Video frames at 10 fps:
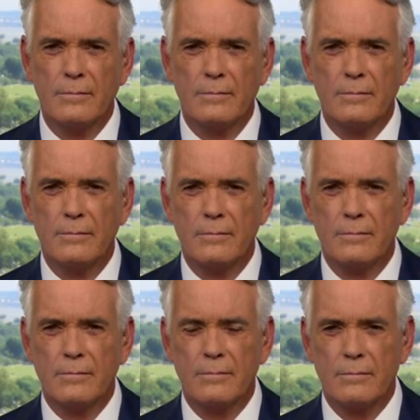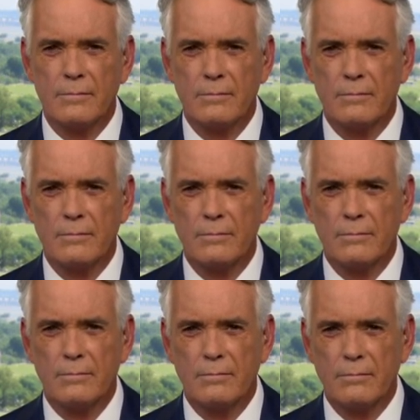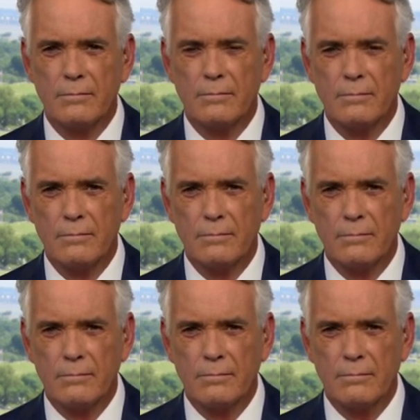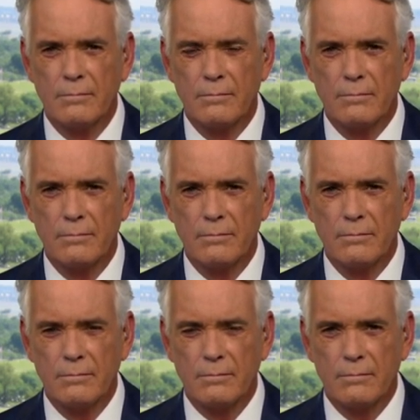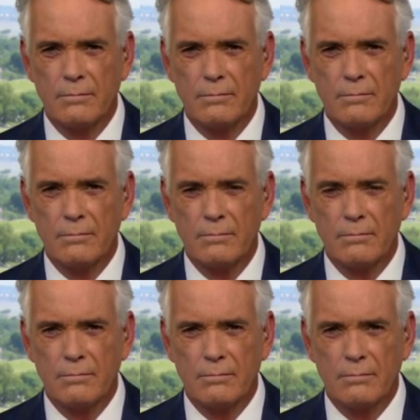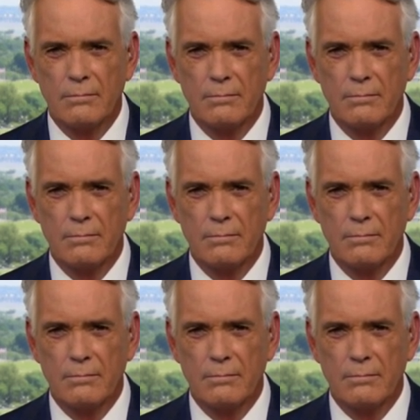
This person isn't speaking.